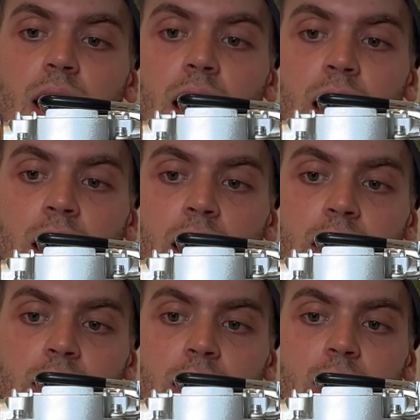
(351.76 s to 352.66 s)

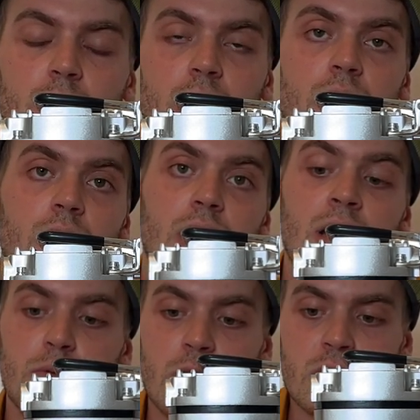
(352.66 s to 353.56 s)
and then we are going to
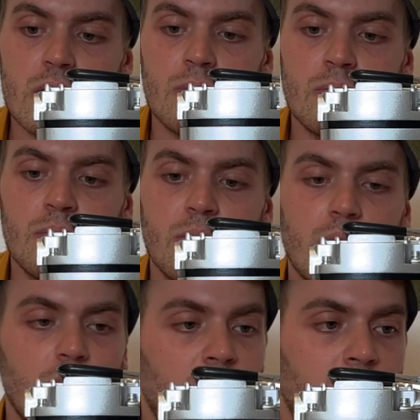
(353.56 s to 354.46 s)
airbrush them
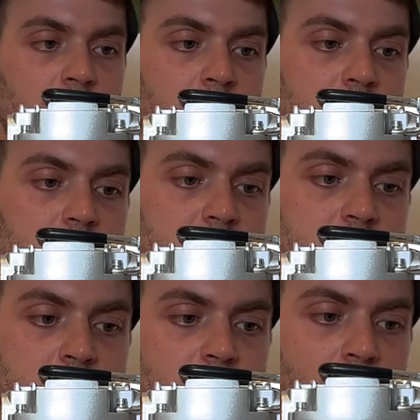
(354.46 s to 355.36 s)
and
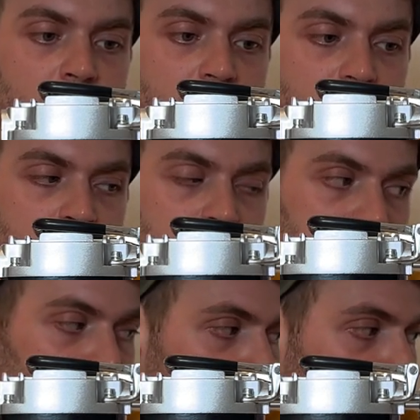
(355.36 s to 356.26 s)
see how that
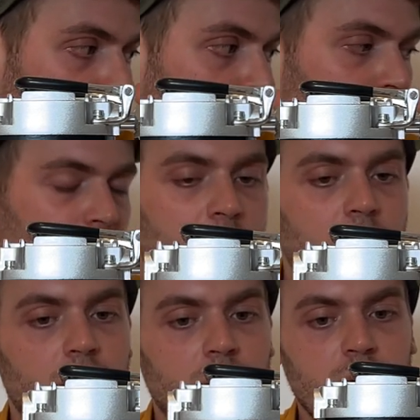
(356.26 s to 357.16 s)
goes.
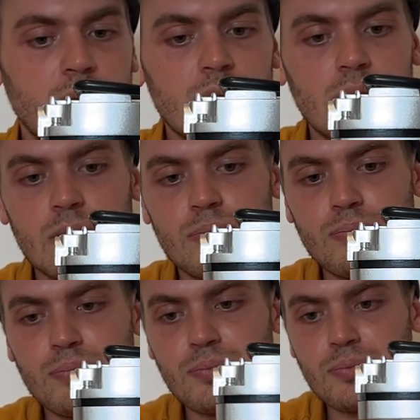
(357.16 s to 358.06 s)
And
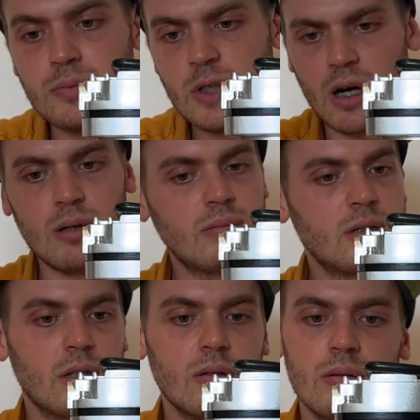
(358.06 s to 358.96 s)
yeah,
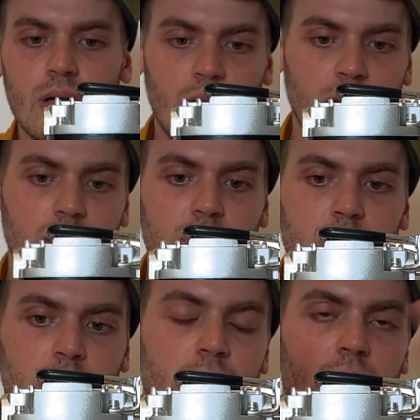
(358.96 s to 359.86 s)
so I'll
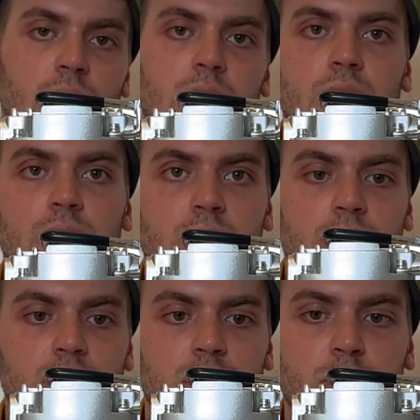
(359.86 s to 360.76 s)
show you around
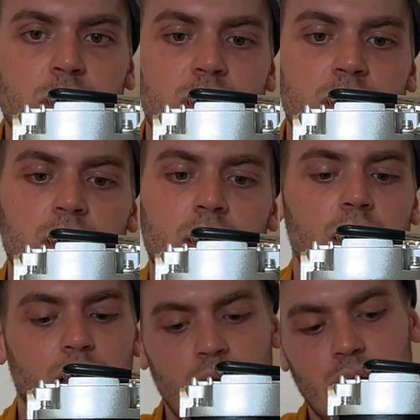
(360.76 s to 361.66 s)
the compressor
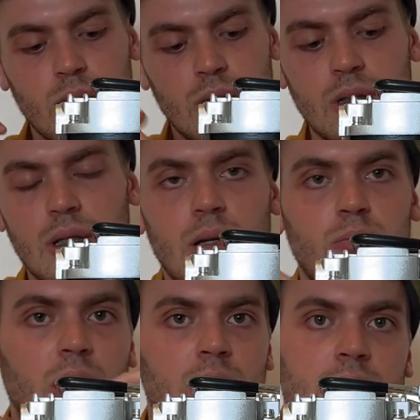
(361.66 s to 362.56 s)
and we'll get it
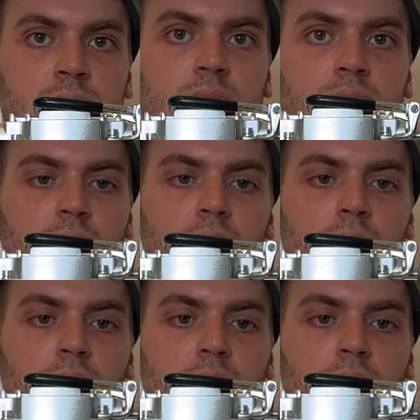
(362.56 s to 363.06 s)
plugged in,